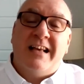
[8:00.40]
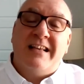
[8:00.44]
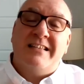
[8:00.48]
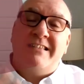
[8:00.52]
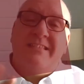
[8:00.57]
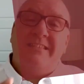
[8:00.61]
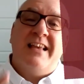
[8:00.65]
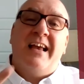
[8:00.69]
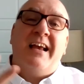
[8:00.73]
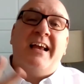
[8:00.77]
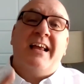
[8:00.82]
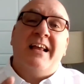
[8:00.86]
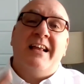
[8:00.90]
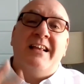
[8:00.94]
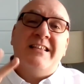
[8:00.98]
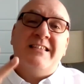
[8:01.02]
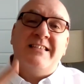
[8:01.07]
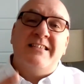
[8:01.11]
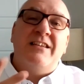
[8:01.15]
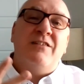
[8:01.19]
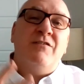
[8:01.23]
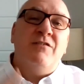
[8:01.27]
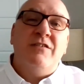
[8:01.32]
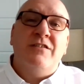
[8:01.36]
Second
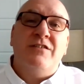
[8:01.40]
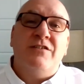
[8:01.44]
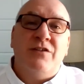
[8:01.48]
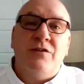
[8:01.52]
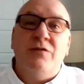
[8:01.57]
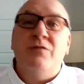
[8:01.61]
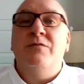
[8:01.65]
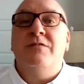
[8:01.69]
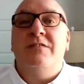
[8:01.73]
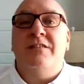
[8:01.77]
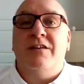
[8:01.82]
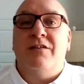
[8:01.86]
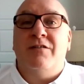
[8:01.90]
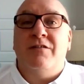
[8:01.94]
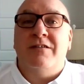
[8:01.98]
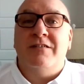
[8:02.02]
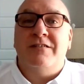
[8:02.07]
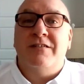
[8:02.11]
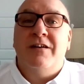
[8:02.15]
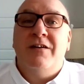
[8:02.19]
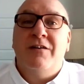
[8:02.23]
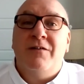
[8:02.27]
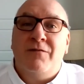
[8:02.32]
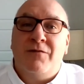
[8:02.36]
Series 2
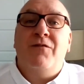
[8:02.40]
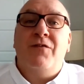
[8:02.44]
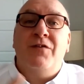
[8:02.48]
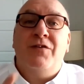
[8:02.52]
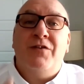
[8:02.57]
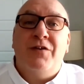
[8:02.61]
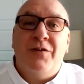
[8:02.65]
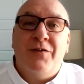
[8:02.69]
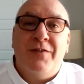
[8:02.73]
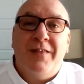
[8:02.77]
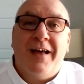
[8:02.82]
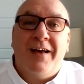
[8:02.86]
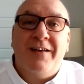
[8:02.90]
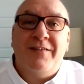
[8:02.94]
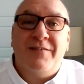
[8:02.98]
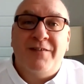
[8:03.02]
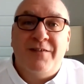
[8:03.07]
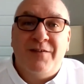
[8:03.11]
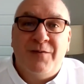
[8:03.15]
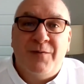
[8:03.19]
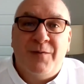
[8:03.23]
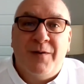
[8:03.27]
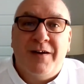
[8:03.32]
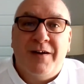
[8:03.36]
series for
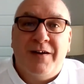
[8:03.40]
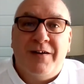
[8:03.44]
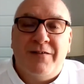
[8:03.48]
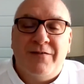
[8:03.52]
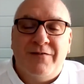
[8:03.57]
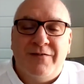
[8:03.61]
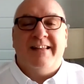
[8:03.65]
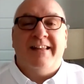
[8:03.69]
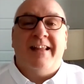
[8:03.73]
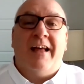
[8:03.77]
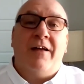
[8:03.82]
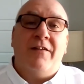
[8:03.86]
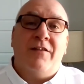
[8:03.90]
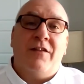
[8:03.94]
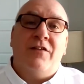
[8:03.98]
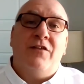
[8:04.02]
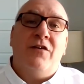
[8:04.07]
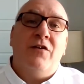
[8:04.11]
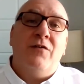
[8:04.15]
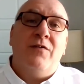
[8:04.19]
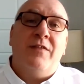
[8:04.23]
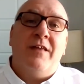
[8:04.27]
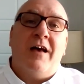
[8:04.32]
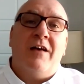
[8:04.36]
2012. Now in the
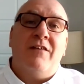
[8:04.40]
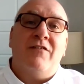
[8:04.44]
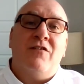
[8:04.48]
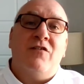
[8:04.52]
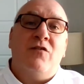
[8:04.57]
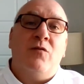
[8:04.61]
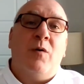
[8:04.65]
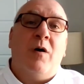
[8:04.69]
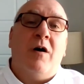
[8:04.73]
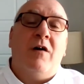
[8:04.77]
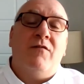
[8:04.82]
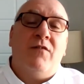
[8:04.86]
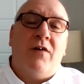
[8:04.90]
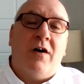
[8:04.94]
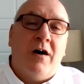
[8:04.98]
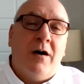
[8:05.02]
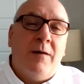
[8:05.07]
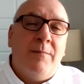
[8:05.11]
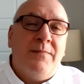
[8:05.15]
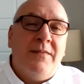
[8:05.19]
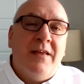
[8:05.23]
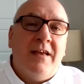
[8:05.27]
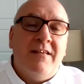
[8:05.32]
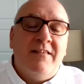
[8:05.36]
2012
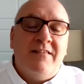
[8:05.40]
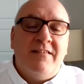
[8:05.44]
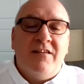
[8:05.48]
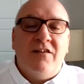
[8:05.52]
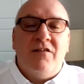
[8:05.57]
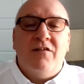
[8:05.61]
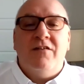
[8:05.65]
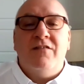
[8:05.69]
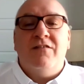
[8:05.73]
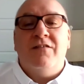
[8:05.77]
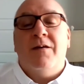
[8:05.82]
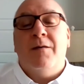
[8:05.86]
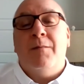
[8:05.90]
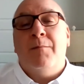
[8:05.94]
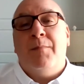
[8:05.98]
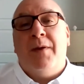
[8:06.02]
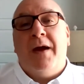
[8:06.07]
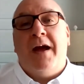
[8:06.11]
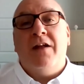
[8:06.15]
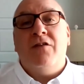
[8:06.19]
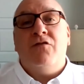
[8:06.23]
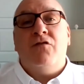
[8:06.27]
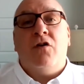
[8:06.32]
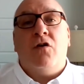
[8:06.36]
update series,
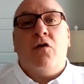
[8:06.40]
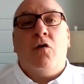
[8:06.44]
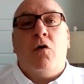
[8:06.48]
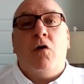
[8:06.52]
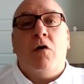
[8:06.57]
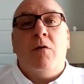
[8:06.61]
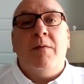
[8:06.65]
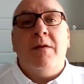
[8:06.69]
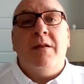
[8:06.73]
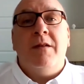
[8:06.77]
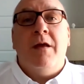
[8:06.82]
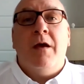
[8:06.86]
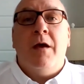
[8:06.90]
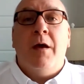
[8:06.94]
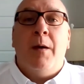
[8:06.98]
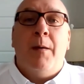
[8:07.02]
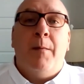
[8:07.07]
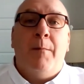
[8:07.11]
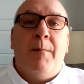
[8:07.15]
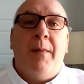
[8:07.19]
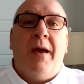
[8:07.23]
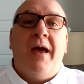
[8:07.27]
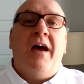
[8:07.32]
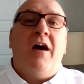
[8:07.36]
Patrick Corbin,
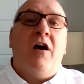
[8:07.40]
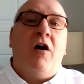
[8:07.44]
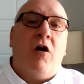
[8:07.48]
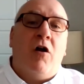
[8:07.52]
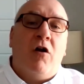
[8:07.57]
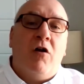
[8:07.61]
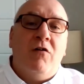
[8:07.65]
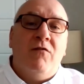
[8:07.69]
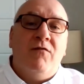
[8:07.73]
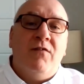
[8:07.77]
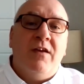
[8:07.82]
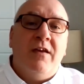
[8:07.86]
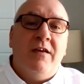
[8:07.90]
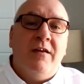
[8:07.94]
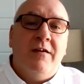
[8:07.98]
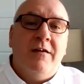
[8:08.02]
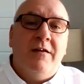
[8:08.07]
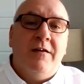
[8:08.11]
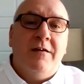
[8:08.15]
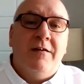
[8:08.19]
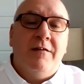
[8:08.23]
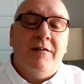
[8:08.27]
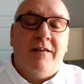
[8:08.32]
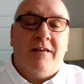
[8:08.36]
Matt Harvey,
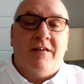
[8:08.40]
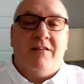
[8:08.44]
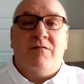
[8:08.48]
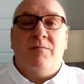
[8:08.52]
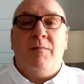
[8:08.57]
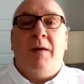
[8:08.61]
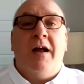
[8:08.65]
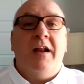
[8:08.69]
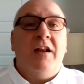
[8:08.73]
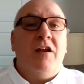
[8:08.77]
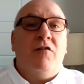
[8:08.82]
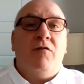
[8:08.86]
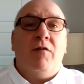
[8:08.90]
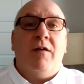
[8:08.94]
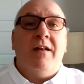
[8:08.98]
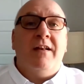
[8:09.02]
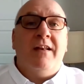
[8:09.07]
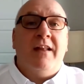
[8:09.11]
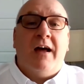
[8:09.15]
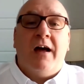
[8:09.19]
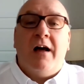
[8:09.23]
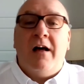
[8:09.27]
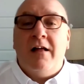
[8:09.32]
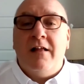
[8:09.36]
Yasmani
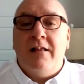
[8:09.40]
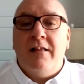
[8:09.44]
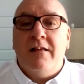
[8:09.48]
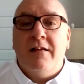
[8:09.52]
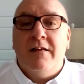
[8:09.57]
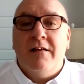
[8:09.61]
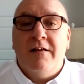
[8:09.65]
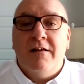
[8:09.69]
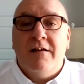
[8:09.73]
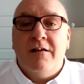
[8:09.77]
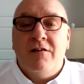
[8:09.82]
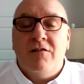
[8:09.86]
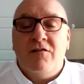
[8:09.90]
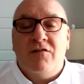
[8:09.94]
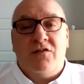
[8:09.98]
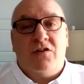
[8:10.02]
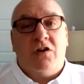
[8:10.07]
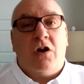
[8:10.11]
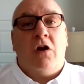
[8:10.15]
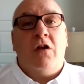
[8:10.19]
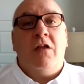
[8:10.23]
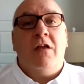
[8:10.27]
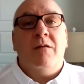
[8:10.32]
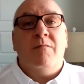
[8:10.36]
Grandal,
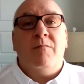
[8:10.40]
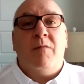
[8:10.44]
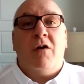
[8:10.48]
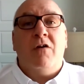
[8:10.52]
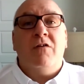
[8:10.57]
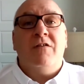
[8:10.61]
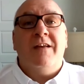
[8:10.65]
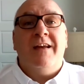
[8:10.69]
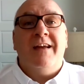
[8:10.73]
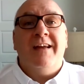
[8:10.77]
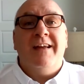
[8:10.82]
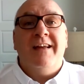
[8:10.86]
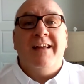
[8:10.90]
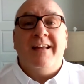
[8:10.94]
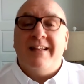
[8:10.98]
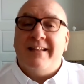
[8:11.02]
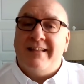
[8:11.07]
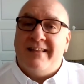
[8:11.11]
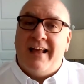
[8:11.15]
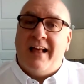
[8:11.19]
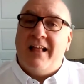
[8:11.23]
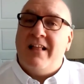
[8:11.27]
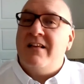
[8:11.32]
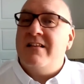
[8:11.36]
Starling Marte,
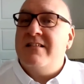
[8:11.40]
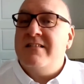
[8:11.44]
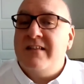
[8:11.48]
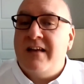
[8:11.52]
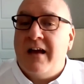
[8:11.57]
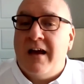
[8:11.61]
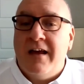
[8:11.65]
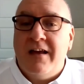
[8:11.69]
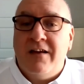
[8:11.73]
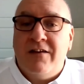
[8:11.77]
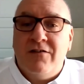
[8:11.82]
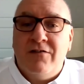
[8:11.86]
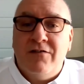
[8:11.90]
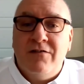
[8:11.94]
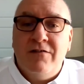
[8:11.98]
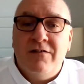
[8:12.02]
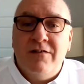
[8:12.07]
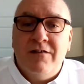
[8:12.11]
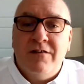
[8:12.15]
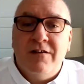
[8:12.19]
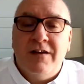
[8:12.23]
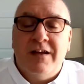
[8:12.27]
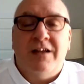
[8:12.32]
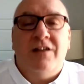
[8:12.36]
Dallas Keuchel,
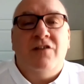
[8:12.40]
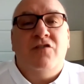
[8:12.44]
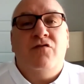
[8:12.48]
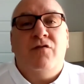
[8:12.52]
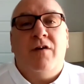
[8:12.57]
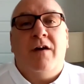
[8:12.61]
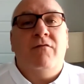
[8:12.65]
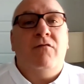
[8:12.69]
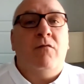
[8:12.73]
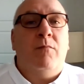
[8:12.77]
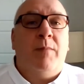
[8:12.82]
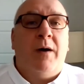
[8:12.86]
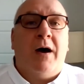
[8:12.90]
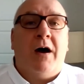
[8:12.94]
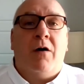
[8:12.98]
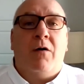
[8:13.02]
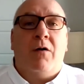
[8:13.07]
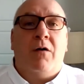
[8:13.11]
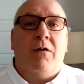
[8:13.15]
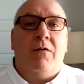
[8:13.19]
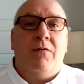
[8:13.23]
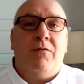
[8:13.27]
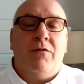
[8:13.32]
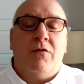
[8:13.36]
and Trevor
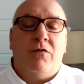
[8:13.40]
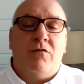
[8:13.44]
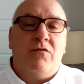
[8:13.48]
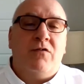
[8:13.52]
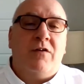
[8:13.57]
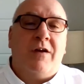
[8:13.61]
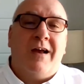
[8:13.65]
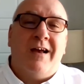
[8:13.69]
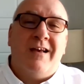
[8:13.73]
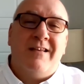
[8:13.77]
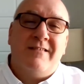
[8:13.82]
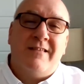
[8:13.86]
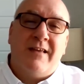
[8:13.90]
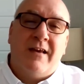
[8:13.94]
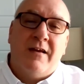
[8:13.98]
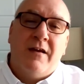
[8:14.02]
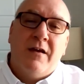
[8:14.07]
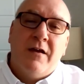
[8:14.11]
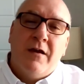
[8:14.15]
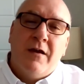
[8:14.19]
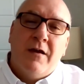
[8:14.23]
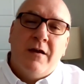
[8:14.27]
Bauer. Those are guys that